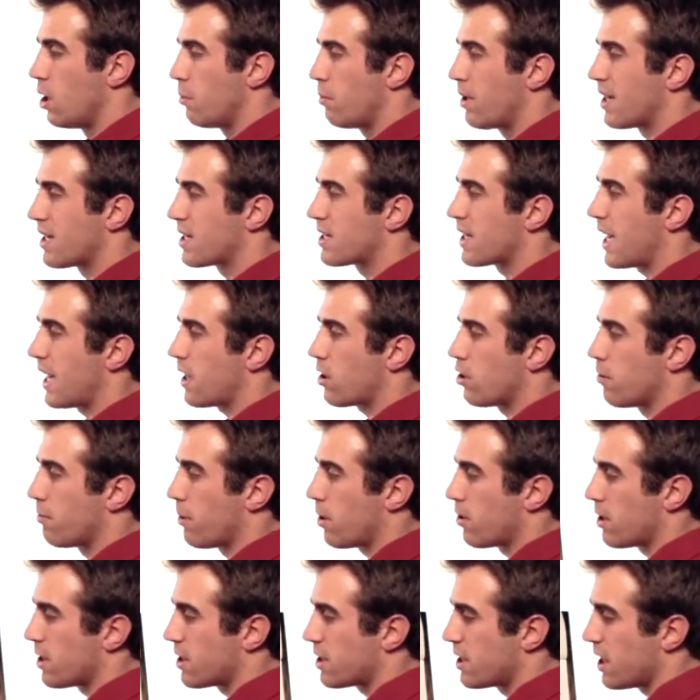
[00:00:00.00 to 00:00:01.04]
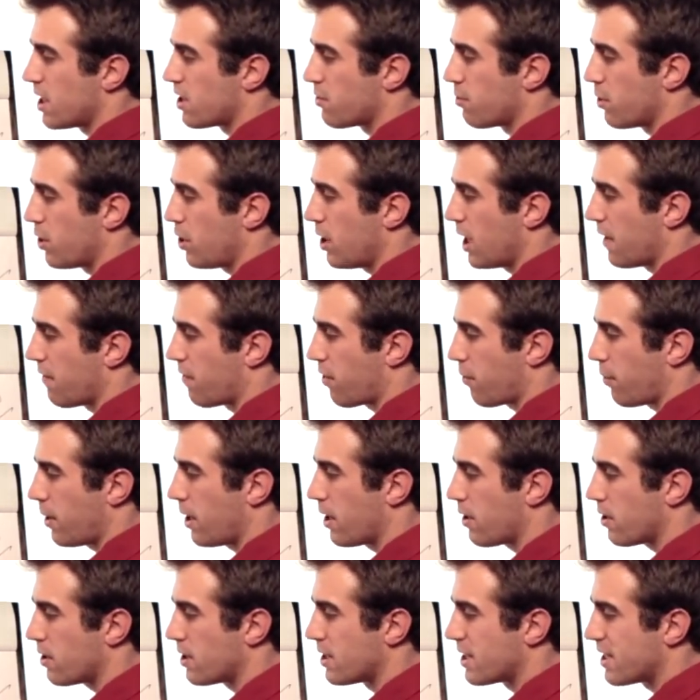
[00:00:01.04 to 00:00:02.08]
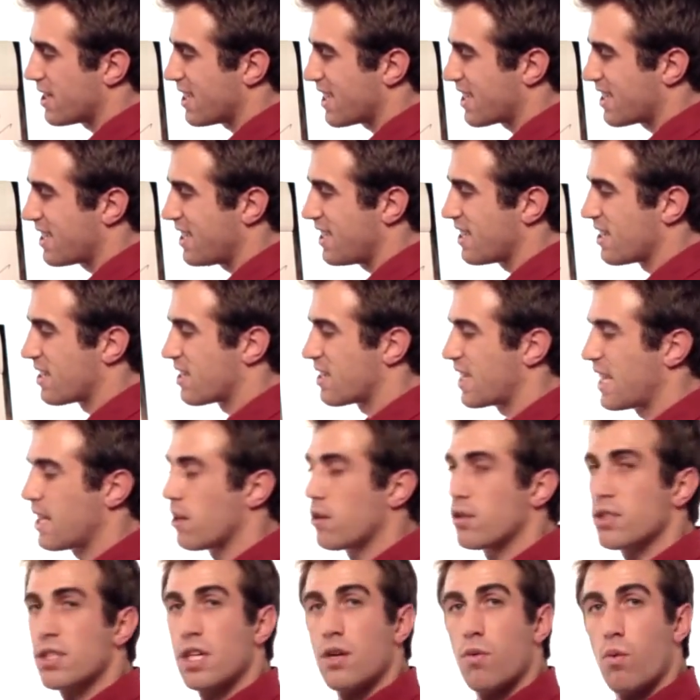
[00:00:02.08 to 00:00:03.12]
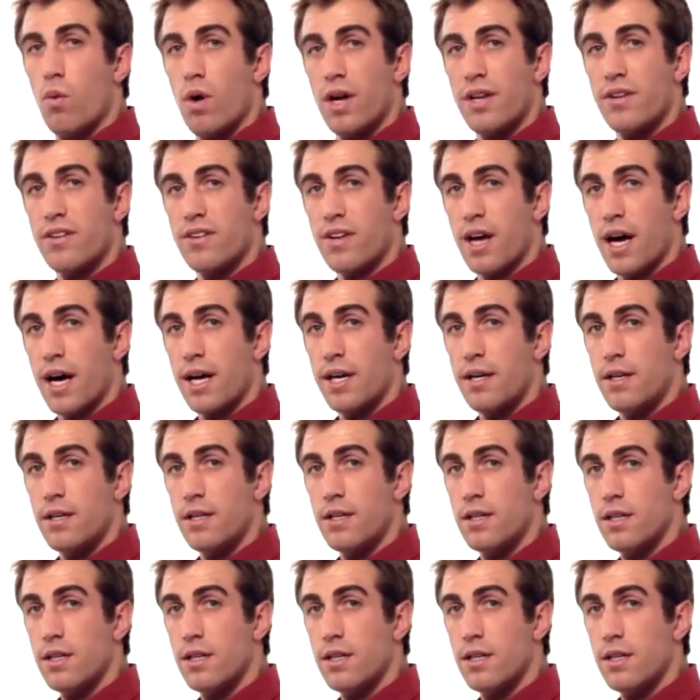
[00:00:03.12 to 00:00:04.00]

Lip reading: But a cycle bonus says when you have 360 in sales on one side,